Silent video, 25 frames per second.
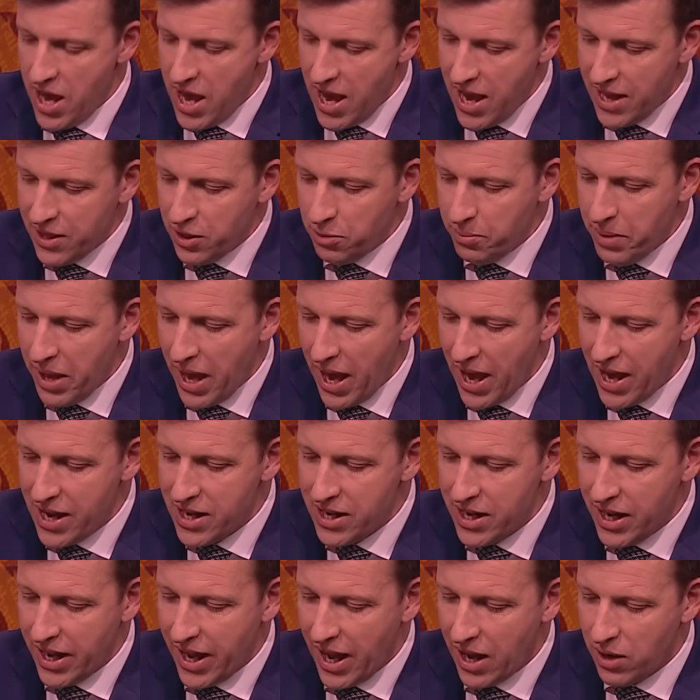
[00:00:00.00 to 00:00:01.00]
and they'll be
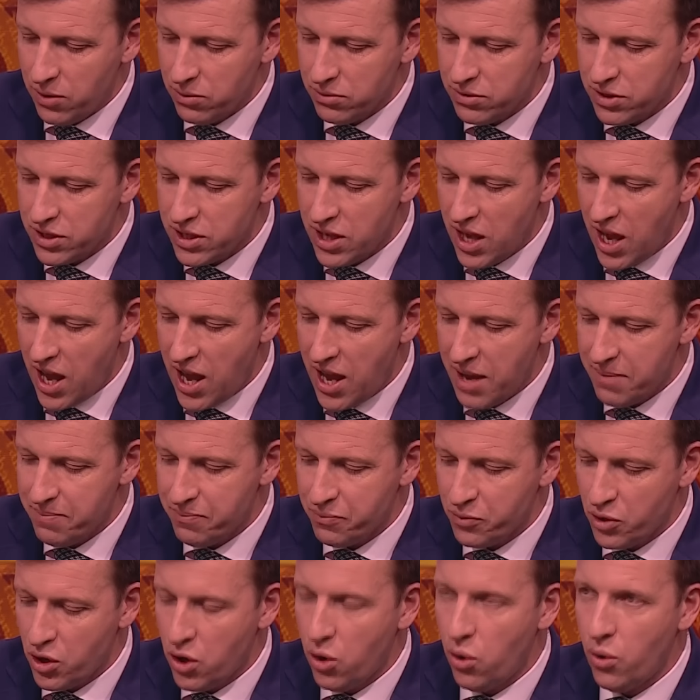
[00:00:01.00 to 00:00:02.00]
handing out
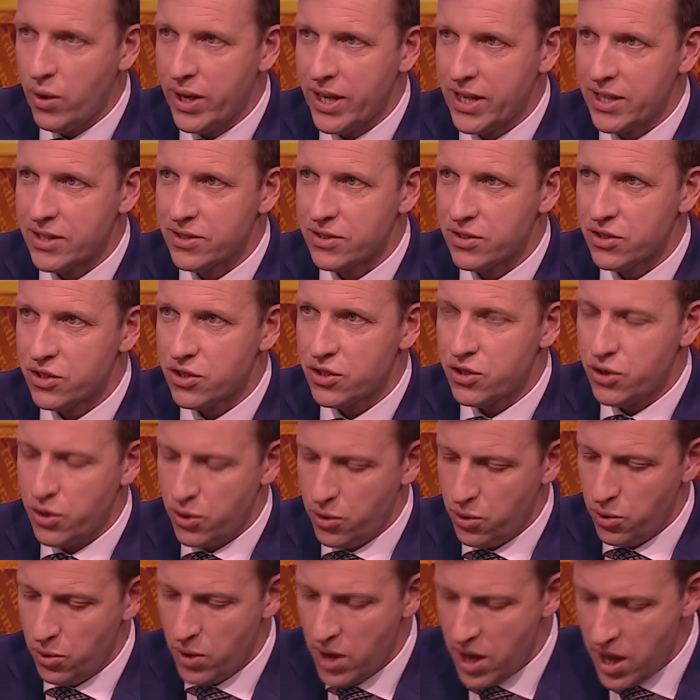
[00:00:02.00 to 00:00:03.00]
coins
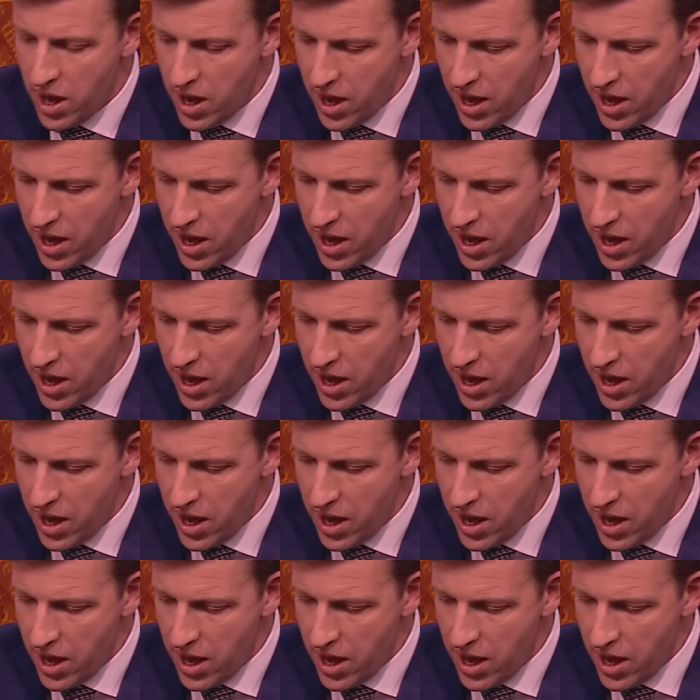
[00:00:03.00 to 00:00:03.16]
to,